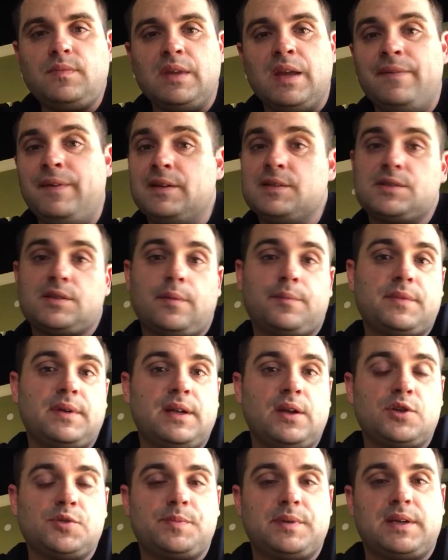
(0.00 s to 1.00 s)
And then
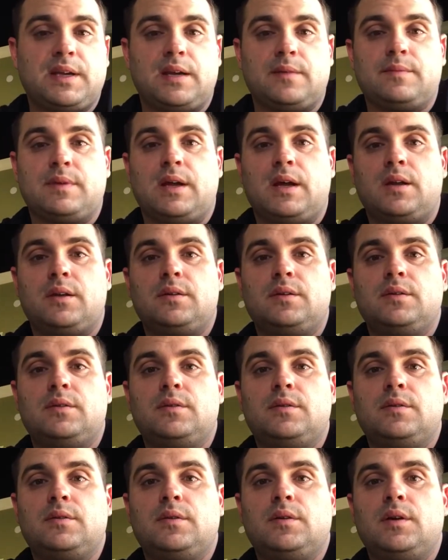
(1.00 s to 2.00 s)
something else became that.
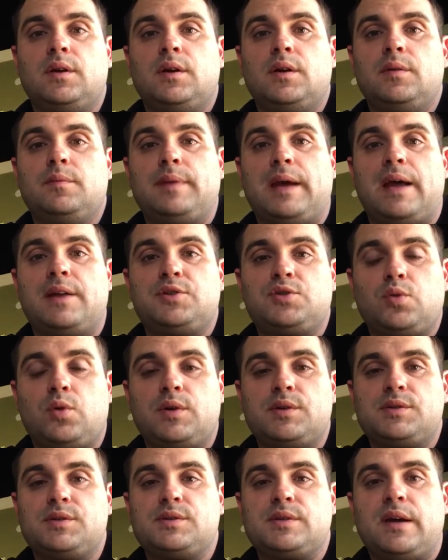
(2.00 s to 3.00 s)
Bad
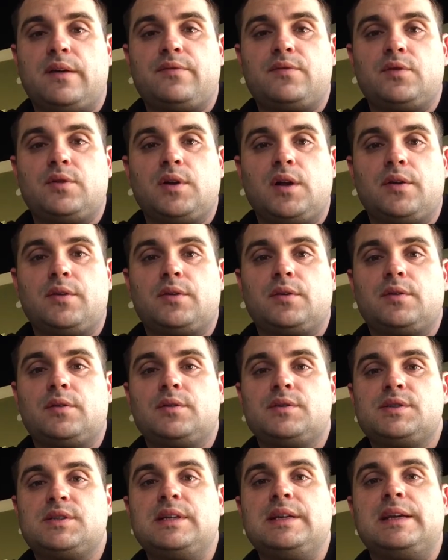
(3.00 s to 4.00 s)
choices after another.
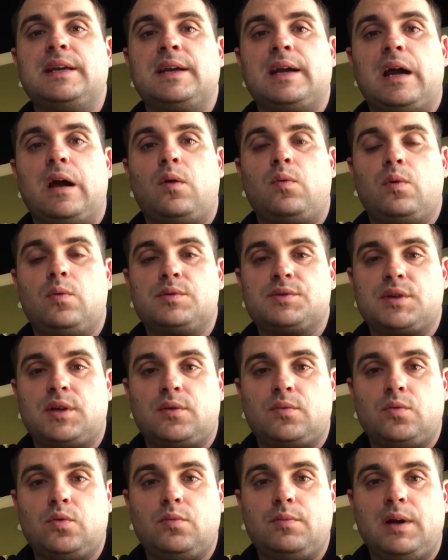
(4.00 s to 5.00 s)
Seeking out what was going
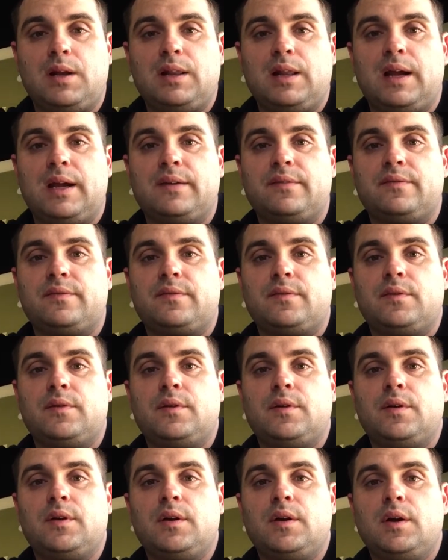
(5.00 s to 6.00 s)
to rule my life.
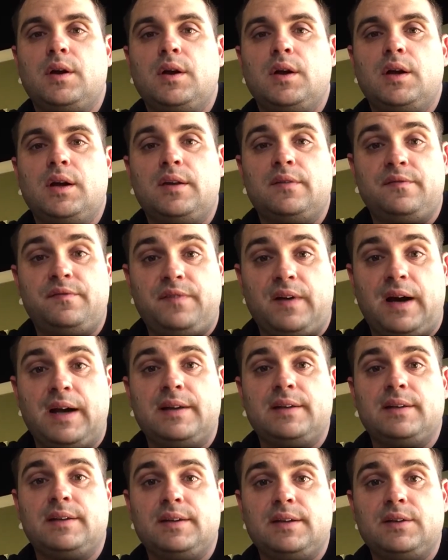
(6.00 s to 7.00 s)
And
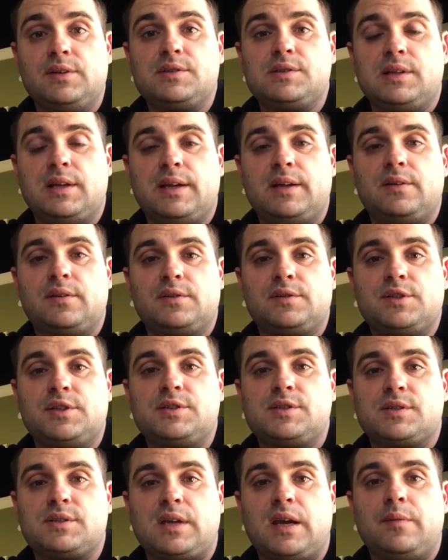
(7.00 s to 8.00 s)
finally, years later,
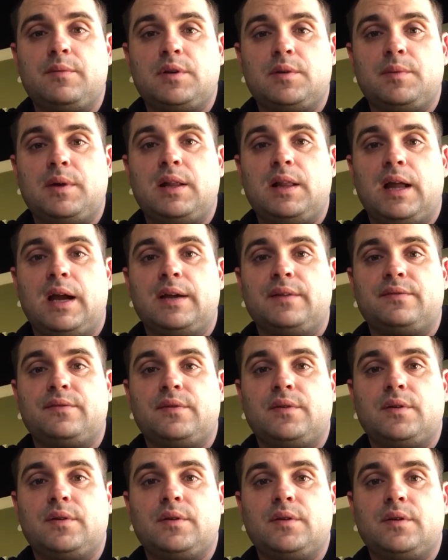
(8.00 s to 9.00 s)
Jesus came into my life.
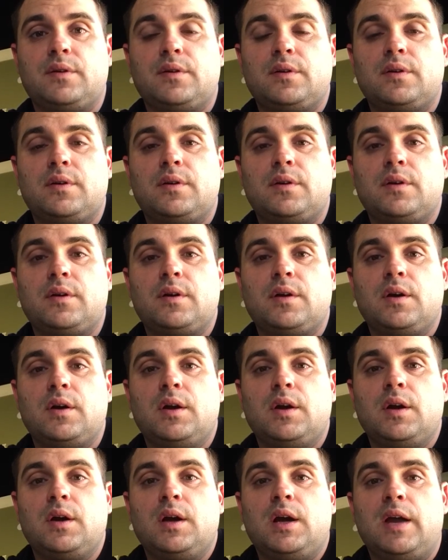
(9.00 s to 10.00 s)

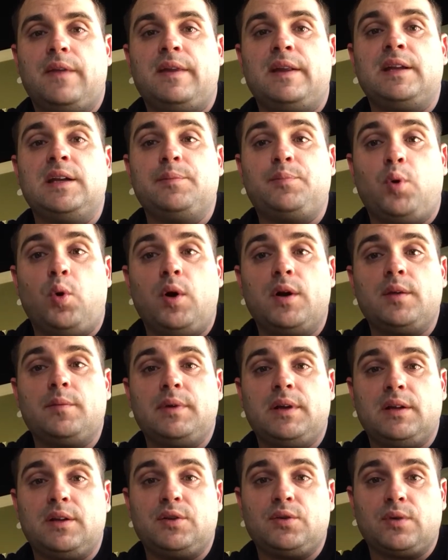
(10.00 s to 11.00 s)
And then He pointed
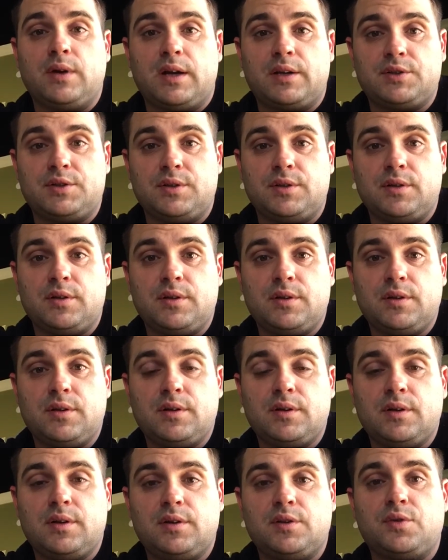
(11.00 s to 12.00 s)
me in a direction.
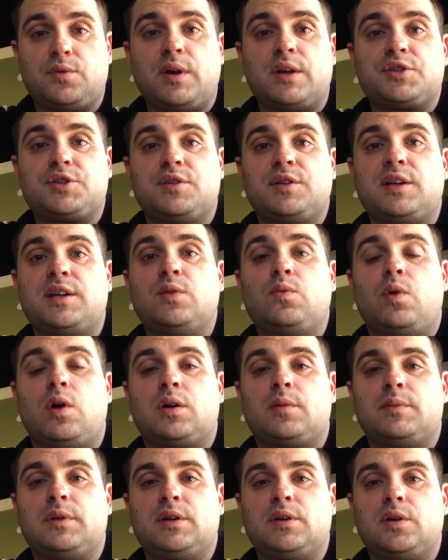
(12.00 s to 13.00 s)
The direction that He
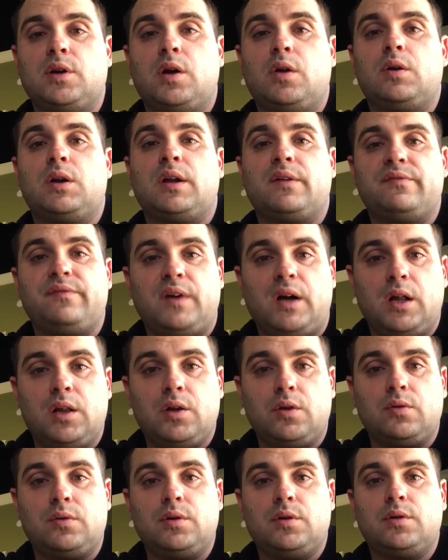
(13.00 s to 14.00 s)
wanted me to go, and I
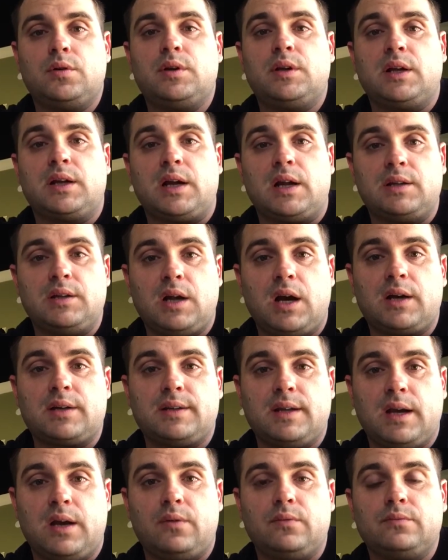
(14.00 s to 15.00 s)
followed. And I got knocked
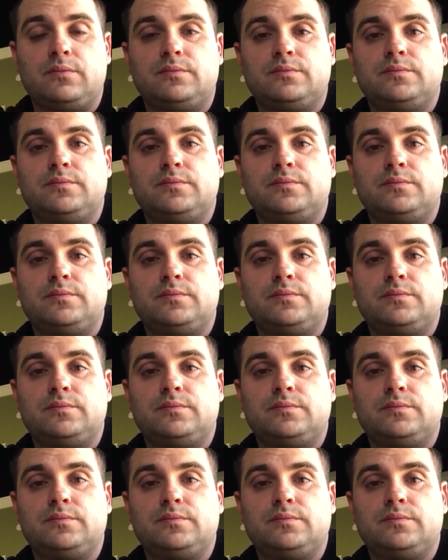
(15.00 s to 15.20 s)
down.